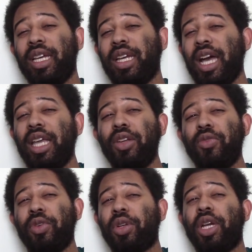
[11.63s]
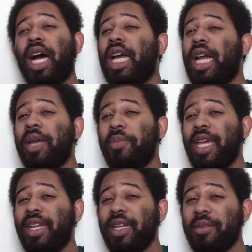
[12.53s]
kind of forgot I
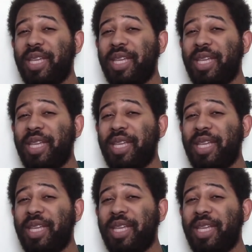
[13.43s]
made it